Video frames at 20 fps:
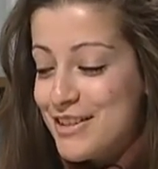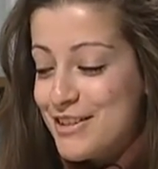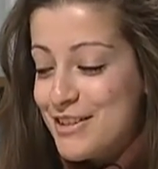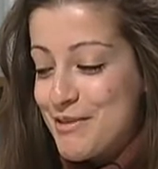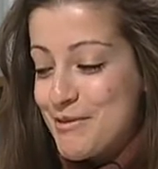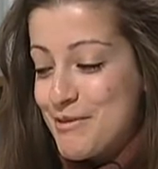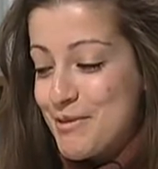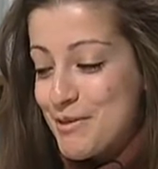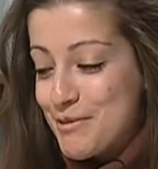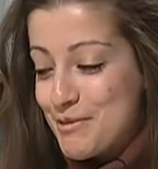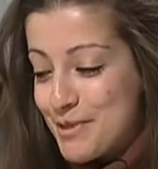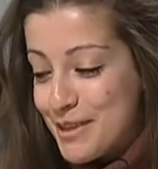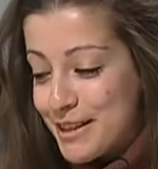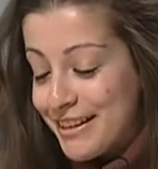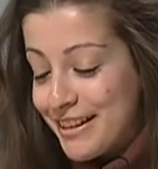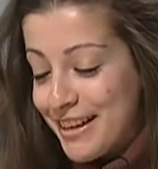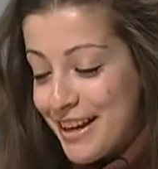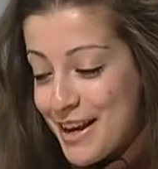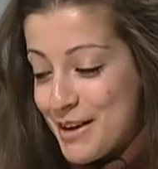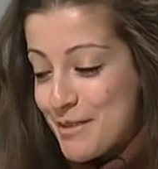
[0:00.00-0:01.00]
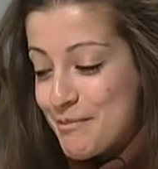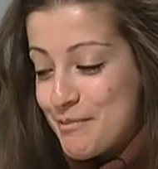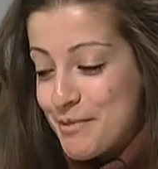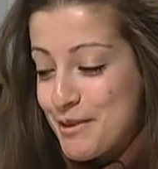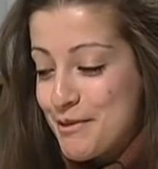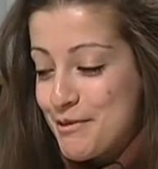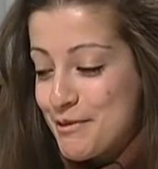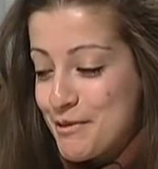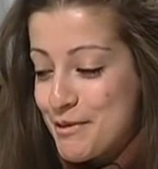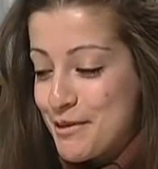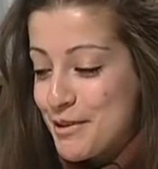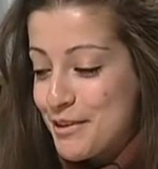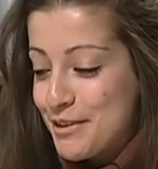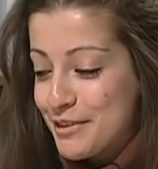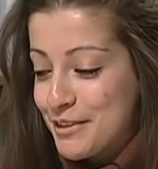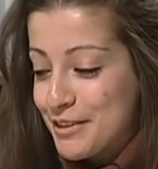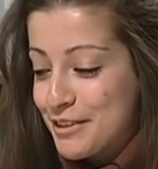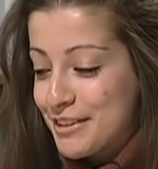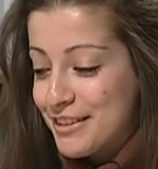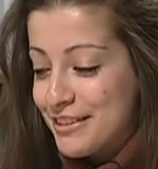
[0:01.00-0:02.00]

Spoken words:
So I was really happy for